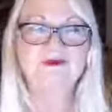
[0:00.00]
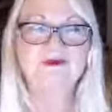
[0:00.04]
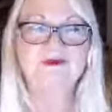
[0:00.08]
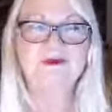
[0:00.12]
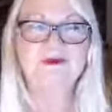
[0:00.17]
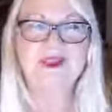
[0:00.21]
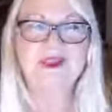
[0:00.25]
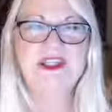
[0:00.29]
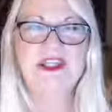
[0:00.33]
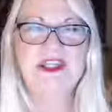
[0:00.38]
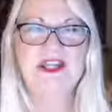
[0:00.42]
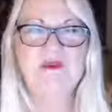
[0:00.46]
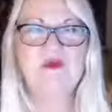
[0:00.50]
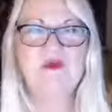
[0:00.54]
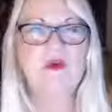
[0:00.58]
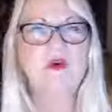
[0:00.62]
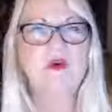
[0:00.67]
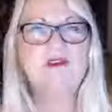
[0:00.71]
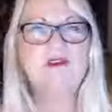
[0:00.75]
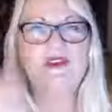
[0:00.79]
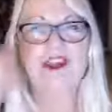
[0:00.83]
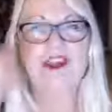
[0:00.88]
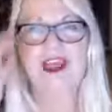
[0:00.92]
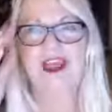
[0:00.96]
We need it
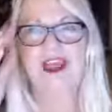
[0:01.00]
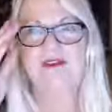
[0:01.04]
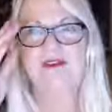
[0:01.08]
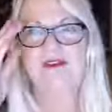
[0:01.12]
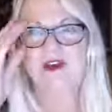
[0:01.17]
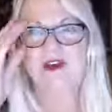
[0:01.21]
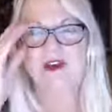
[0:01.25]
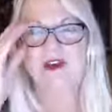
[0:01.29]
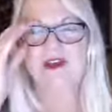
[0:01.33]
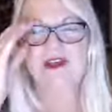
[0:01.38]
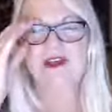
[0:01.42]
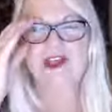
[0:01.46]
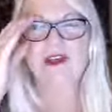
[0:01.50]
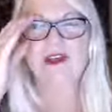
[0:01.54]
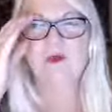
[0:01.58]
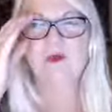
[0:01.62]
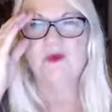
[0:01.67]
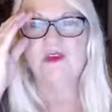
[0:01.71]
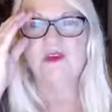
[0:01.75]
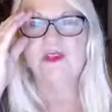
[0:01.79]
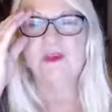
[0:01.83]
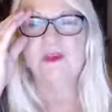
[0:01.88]
more than ever with